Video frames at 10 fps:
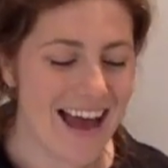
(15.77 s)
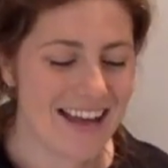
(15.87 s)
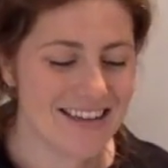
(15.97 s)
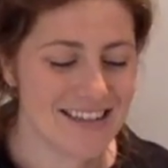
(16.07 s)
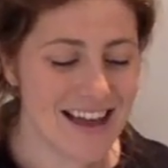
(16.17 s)

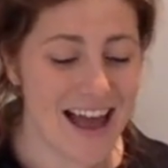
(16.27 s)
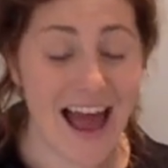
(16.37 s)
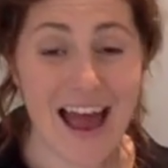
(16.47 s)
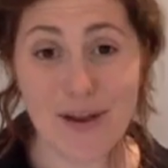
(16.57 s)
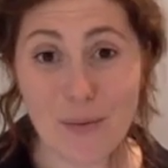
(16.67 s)
And
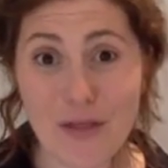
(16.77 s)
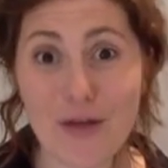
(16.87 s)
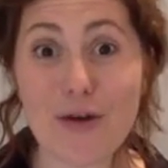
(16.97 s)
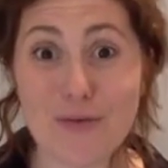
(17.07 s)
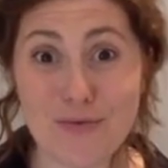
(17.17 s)
anyone
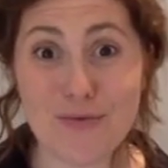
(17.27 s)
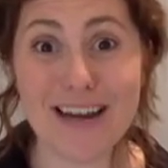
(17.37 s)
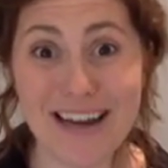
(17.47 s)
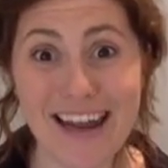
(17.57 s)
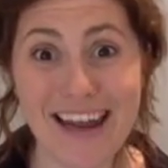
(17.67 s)
that can
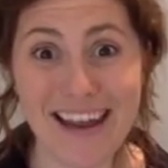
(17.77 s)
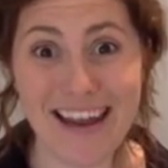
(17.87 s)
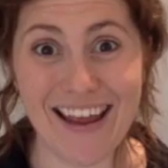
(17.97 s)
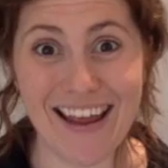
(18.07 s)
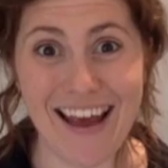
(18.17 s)
really
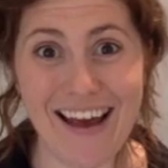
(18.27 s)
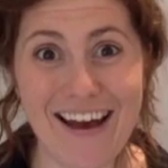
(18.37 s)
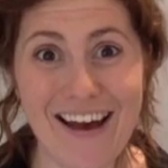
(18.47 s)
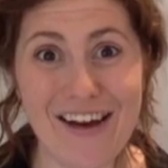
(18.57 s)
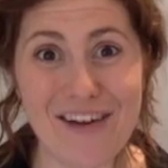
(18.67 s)

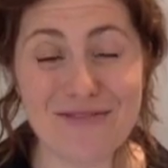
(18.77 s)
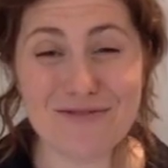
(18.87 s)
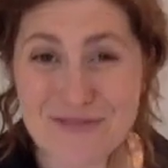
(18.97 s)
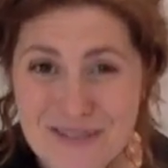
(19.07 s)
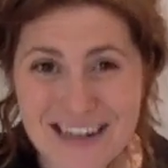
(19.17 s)

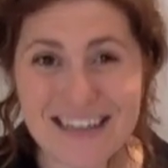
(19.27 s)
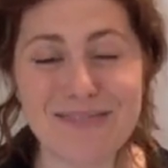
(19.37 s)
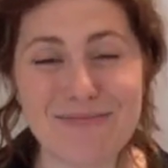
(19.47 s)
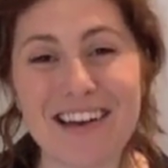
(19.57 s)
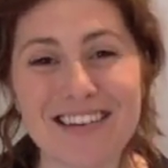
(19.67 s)

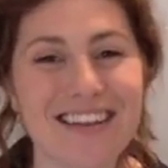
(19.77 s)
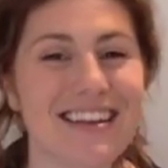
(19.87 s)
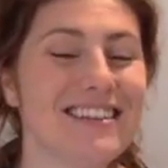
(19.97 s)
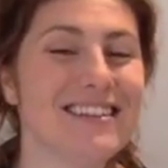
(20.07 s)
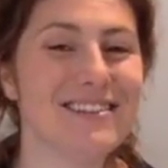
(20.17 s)
smash
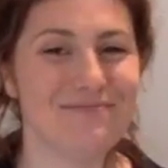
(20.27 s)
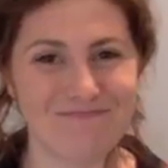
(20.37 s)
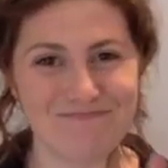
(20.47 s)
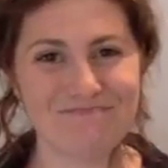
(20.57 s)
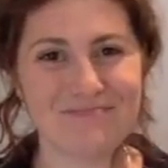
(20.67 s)
these,
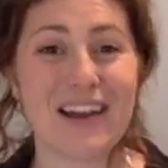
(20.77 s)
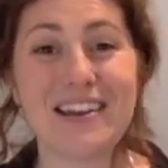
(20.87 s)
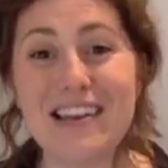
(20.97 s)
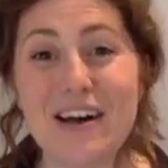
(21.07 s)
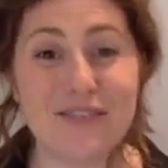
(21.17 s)
I'd
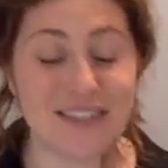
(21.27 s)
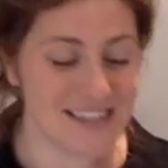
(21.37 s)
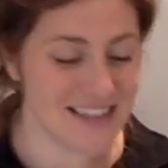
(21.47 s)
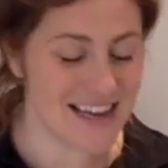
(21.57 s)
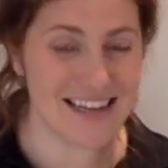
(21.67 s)
love to
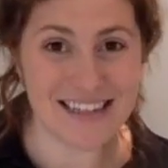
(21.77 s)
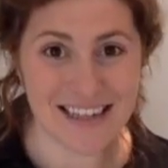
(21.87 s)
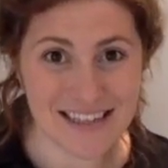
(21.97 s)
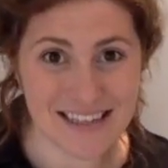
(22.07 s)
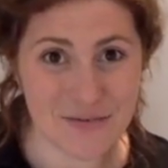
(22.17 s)
see it.
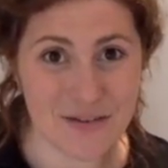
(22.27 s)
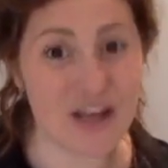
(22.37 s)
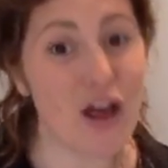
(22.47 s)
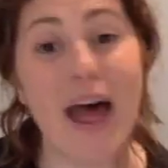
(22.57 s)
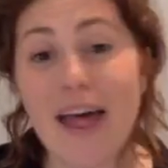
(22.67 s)
Send us a
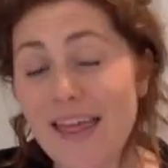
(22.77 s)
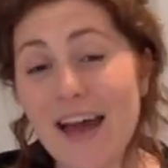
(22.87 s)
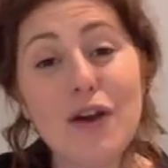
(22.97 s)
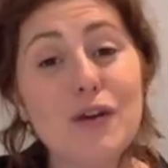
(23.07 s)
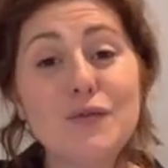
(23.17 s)
video.
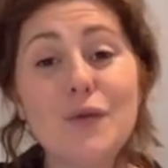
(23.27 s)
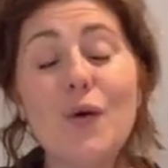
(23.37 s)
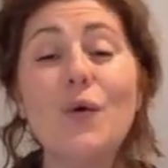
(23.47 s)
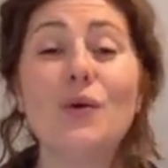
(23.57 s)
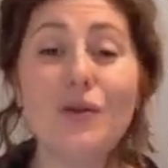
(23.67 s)
That goes for
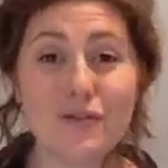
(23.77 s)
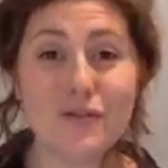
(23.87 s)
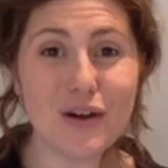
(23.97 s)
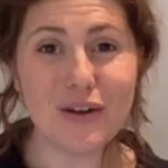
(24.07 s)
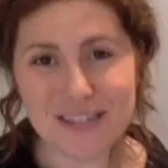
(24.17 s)
all of
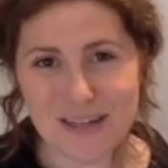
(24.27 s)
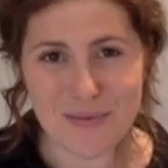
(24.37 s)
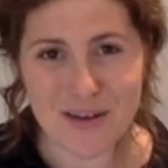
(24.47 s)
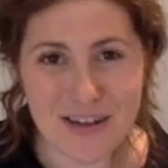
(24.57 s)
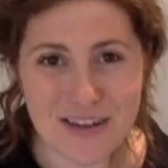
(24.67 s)
the content
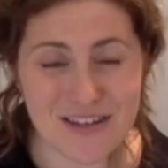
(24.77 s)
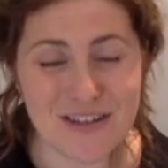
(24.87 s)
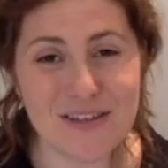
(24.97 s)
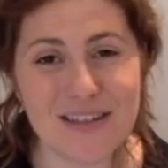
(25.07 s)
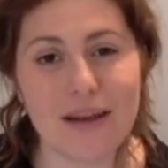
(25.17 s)
we're going to
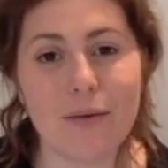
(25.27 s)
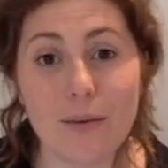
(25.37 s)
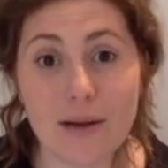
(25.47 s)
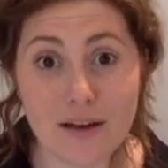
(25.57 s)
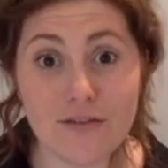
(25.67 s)
do today. We
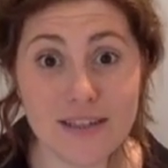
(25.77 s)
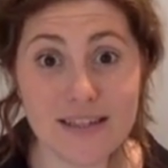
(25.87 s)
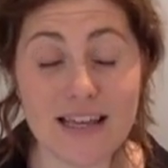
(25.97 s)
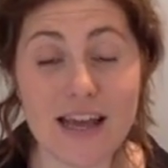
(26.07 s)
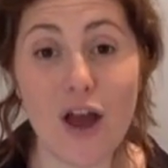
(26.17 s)
would love to
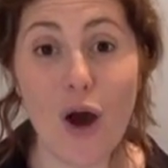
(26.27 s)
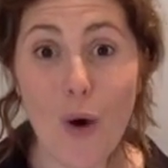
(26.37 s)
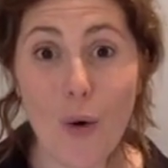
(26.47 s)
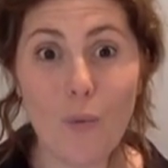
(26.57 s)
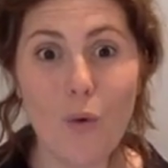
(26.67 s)
see
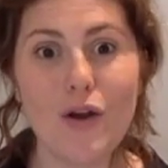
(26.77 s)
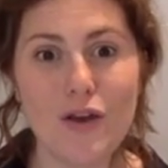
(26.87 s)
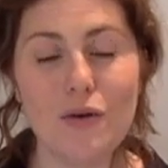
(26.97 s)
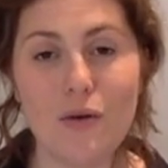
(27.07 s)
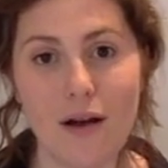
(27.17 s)
what
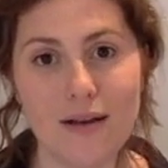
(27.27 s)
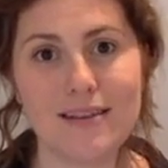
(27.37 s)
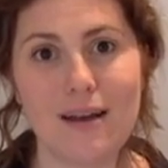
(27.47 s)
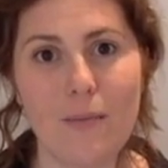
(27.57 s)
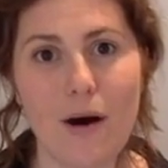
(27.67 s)
you guys
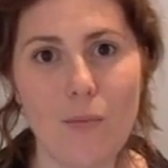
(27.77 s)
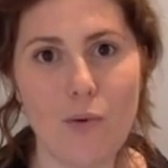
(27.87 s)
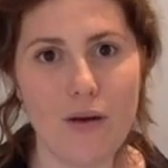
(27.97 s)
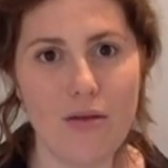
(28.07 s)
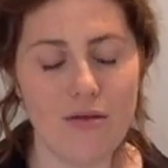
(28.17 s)
come up
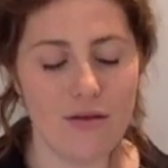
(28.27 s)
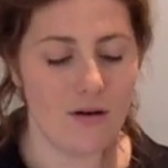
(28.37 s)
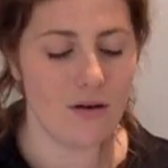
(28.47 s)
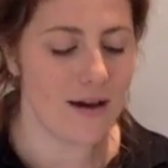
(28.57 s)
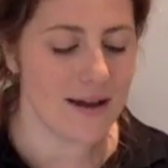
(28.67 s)
with.
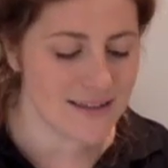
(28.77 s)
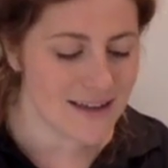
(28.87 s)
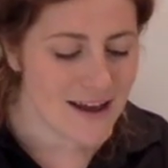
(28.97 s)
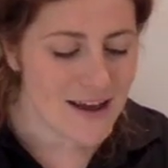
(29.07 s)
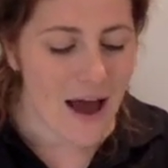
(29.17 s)
All right,
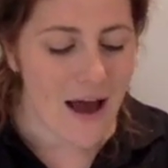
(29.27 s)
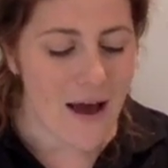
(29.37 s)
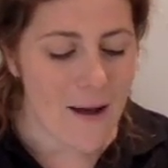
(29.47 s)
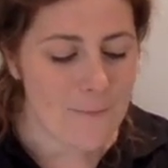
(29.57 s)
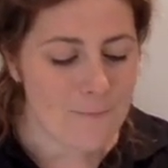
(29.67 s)

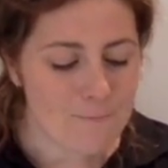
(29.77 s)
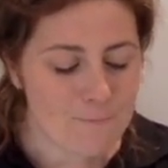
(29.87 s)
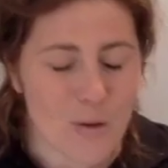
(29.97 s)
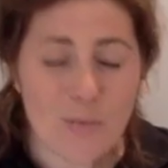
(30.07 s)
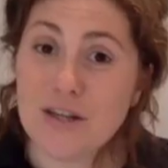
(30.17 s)

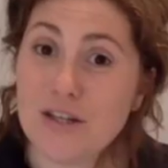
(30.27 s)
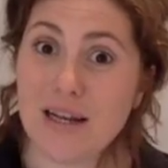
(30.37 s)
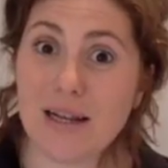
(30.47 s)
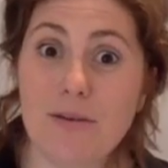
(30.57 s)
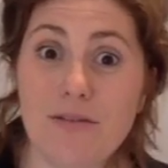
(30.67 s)
we're going to do a
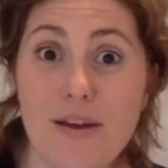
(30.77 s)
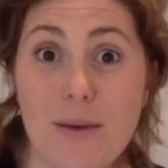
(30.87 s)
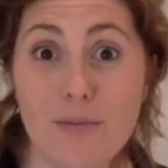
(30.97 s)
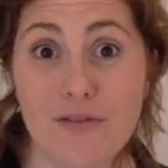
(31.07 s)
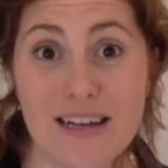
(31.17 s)
little bit of
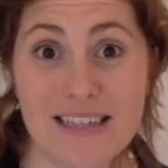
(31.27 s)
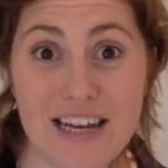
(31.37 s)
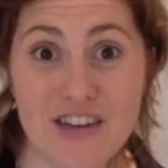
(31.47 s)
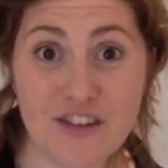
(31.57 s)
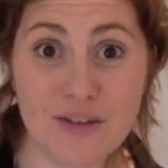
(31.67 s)

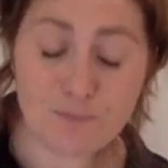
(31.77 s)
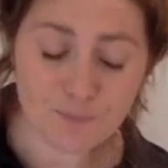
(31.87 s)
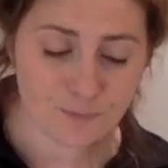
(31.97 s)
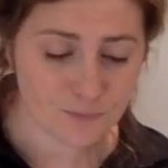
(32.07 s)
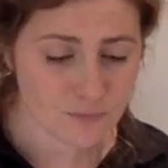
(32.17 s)
improvisation,
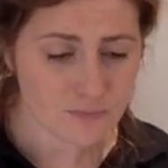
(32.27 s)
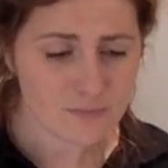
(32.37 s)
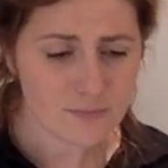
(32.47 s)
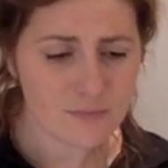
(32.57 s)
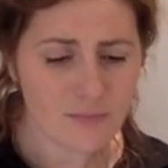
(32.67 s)

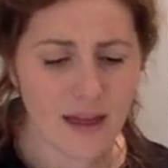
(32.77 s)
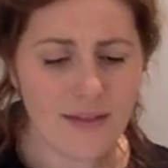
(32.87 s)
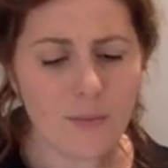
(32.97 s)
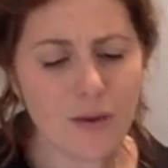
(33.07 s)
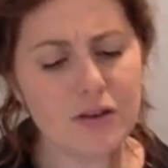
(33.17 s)
and
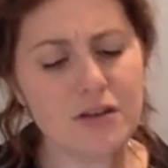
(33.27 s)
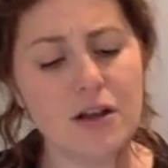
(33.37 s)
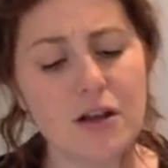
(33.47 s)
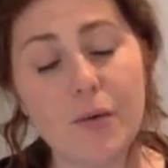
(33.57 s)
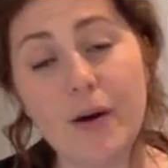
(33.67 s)
then we're going to
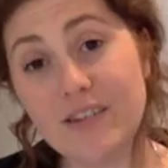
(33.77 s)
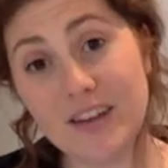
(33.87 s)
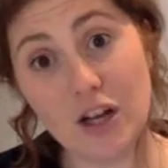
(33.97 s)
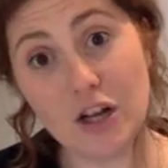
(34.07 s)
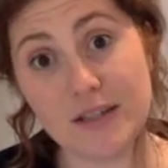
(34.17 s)
look. We're
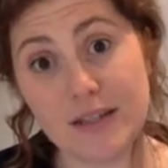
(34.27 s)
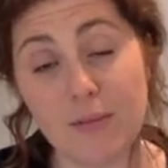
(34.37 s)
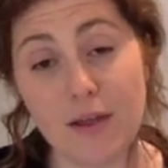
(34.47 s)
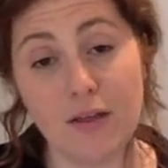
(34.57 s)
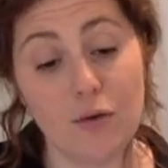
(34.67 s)
actually going to look at
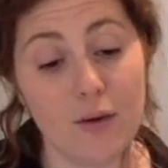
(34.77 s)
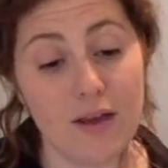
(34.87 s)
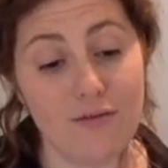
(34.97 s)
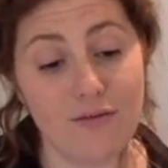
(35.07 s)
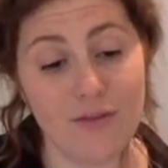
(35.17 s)
something that
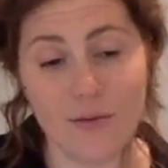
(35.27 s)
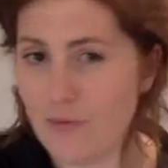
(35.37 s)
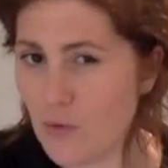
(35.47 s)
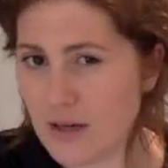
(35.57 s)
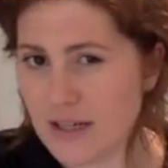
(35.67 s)
we've
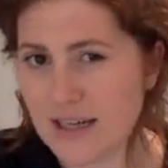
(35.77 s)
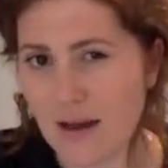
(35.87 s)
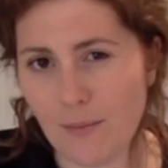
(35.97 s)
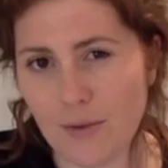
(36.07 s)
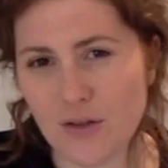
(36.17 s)
already
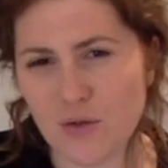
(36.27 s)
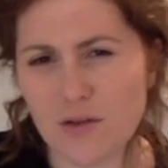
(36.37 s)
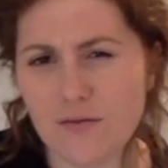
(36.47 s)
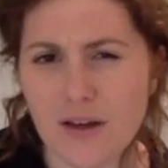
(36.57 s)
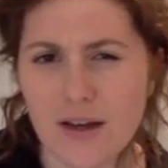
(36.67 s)
done, but sort
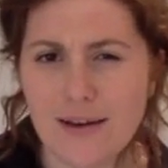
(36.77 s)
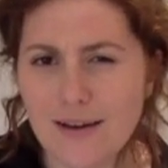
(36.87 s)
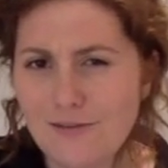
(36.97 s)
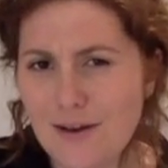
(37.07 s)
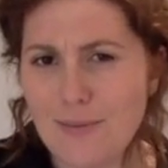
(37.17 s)
of
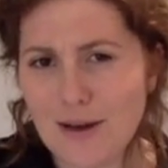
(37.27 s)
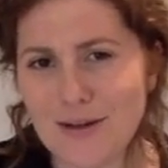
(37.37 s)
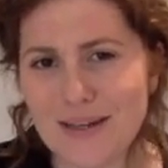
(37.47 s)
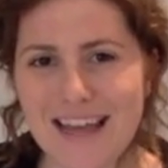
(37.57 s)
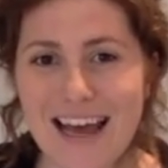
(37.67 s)
flip it
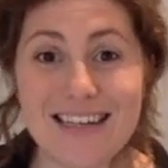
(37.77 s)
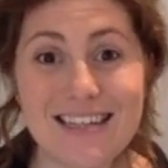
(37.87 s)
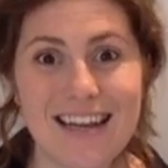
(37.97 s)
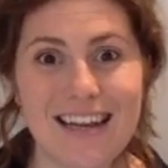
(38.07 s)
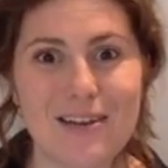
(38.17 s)
on its head
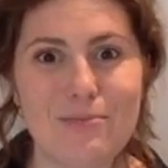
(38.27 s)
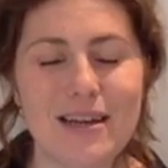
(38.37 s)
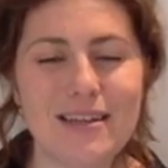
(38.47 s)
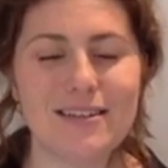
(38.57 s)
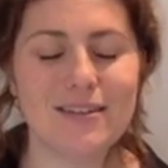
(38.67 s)
a little
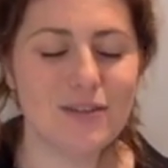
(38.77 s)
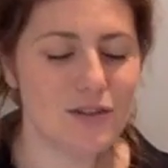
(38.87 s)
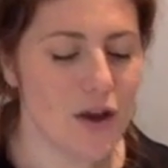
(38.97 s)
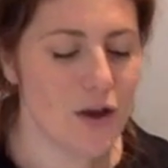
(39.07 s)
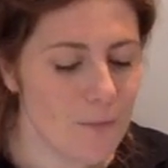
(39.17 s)
bit.
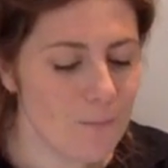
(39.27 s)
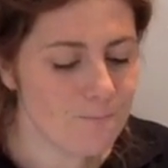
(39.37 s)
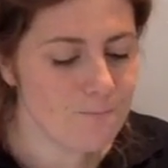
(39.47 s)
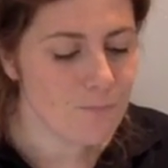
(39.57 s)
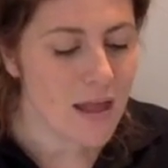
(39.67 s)
So
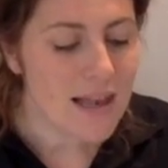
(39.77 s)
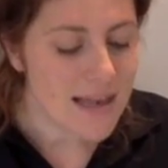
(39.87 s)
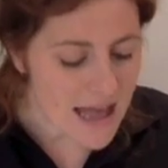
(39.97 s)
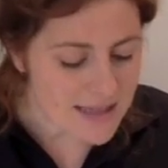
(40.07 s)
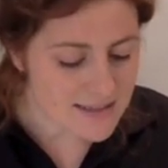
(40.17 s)

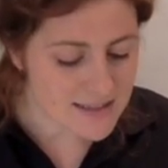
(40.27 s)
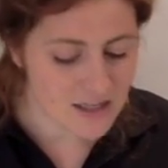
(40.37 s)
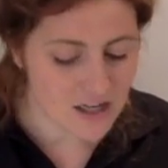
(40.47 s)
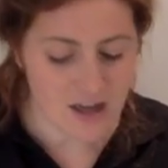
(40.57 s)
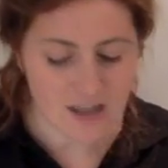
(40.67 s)
let's
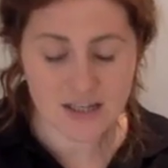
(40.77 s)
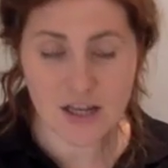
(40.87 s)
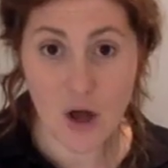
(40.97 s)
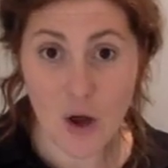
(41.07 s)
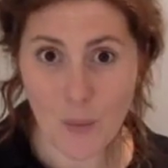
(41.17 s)
start
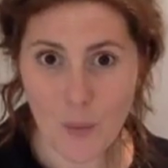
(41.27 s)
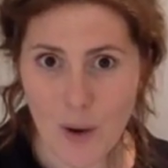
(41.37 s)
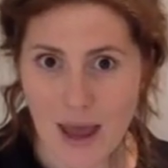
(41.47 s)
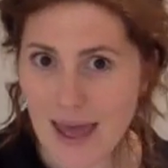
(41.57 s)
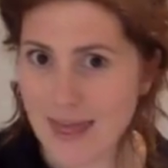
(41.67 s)

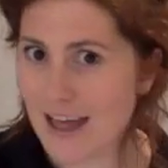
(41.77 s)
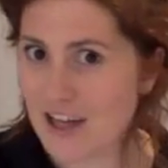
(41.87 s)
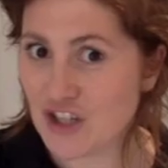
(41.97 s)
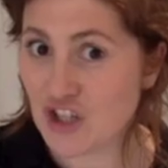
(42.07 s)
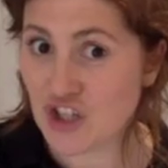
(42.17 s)
with a
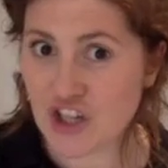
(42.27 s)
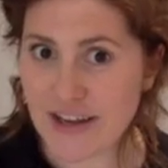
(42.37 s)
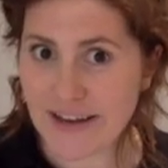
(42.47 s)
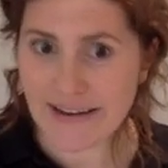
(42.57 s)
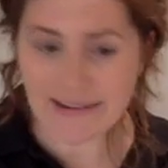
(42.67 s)

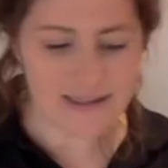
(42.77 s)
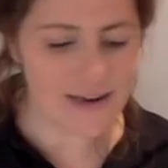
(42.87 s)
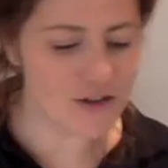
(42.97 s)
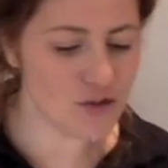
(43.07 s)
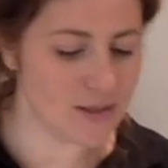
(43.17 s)
cheeky little
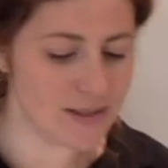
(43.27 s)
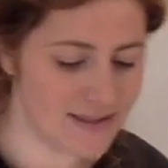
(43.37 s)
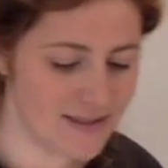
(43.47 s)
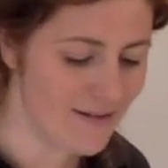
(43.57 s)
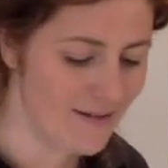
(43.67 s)
tongue
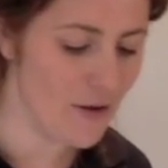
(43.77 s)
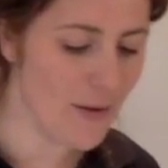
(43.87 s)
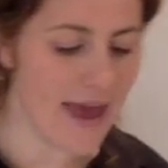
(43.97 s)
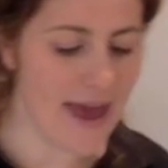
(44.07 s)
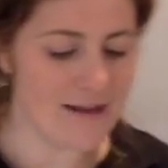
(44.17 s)
twister.
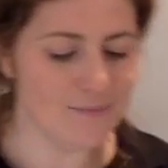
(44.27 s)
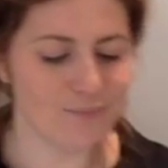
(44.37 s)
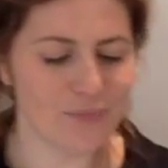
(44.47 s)
Okay,